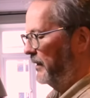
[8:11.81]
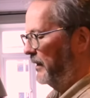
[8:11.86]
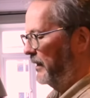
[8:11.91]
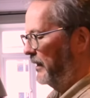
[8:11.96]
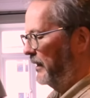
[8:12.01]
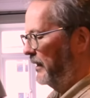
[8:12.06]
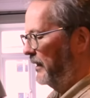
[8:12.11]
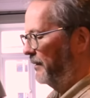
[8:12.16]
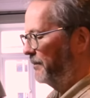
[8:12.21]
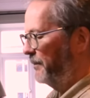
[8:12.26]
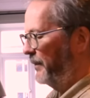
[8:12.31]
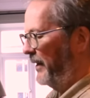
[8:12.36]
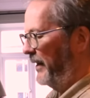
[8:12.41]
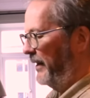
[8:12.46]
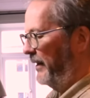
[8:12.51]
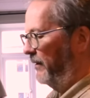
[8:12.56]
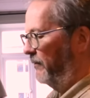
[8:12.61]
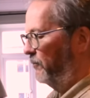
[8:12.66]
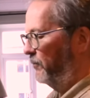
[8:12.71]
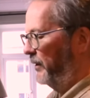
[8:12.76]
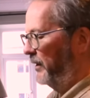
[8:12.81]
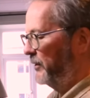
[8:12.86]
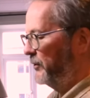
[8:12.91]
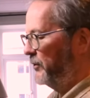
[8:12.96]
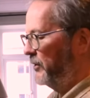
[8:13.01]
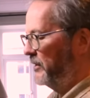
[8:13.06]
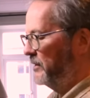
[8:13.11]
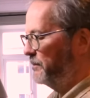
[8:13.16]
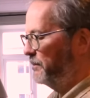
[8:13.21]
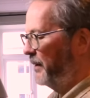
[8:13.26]
pen,
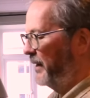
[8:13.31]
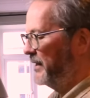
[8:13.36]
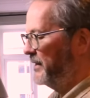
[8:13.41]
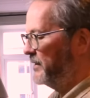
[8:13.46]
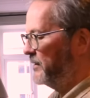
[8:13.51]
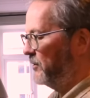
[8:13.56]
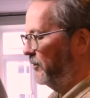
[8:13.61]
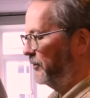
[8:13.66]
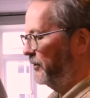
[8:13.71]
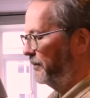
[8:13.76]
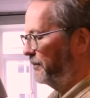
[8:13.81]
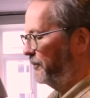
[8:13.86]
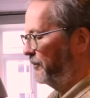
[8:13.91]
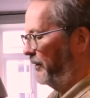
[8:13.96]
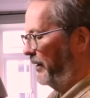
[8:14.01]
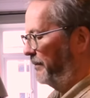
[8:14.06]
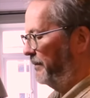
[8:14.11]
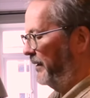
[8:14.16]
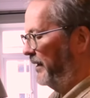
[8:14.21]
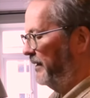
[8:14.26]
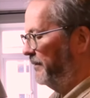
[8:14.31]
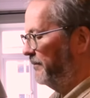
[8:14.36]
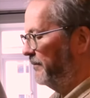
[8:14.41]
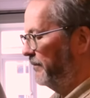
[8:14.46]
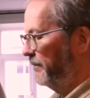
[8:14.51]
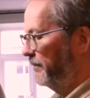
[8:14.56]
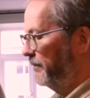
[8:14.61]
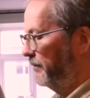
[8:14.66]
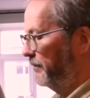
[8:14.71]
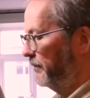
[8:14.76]
which is based on the Preppy.
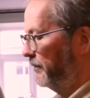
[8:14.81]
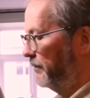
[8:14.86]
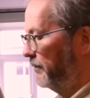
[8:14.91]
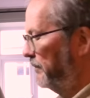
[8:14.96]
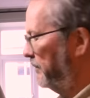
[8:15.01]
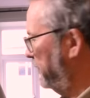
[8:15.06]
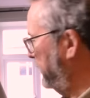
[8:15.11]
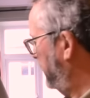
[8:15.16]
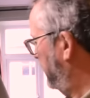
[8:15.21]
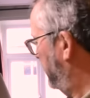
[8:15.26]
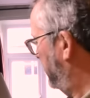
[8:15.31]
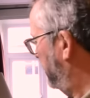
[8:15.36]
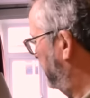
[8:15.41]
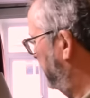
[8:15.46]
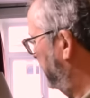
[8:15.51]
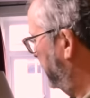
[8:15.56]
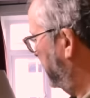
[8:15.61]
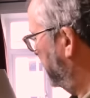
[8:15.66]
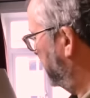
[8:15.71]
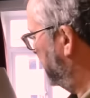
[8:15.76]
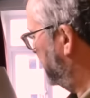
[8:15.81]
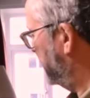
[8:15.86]
You can